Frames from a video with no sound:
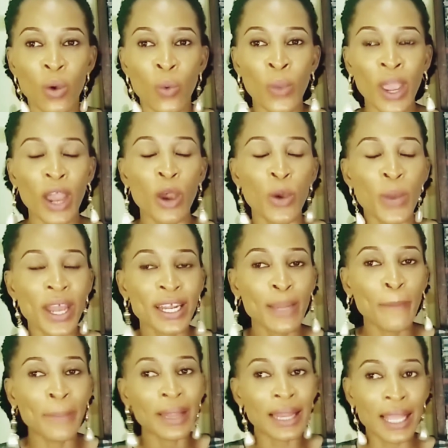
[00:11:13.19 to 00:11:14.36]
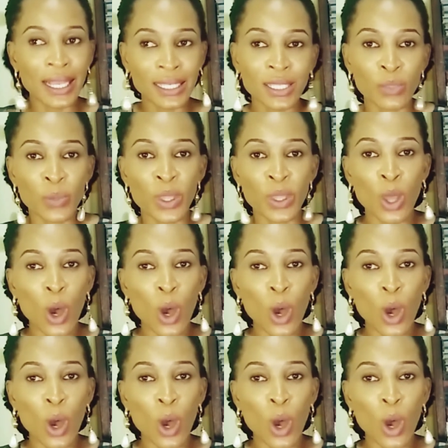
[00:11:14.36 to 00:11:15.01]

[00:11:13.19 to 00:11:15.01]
we are already blessed with